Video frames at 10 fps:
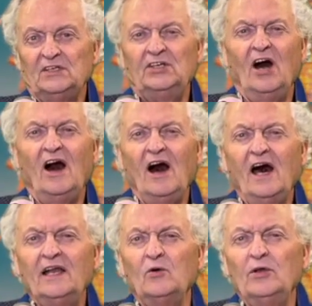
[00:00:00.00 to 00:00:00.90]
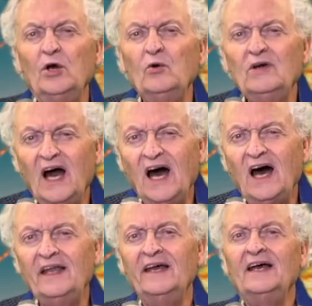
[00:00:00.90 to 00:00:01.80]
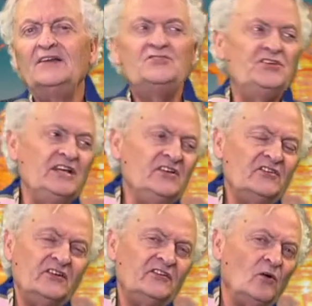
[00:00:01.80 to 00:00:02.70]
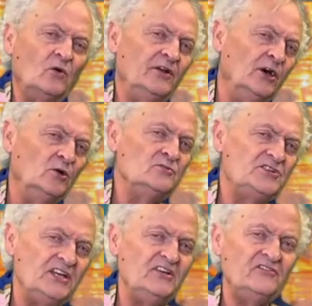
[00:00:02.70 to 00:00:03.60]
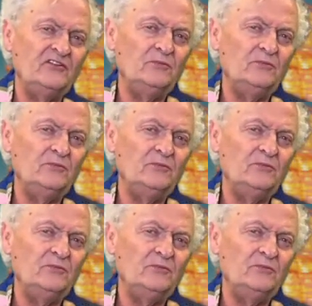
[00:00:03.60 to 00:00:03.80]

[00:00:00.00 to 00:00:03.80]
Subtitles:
God or no God, Jesus or no Jesus,